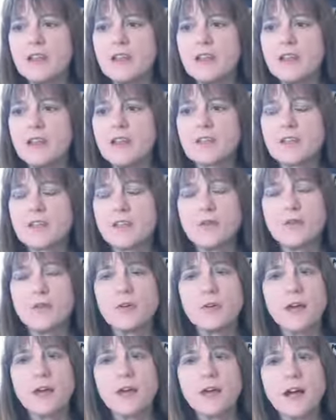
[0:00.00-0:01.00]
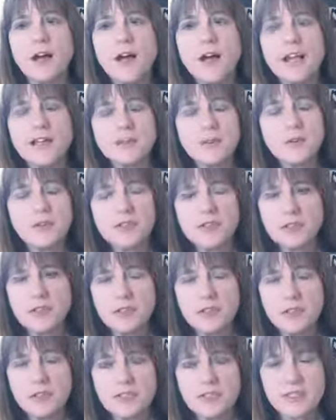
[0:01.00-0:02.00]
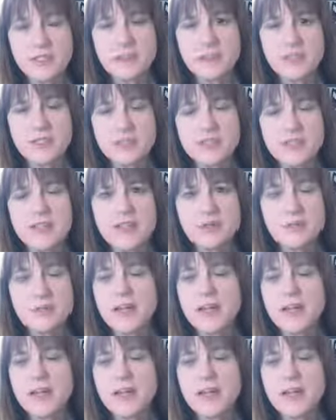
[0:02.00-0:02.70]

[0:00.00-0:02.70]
So I spent 2 years in the military.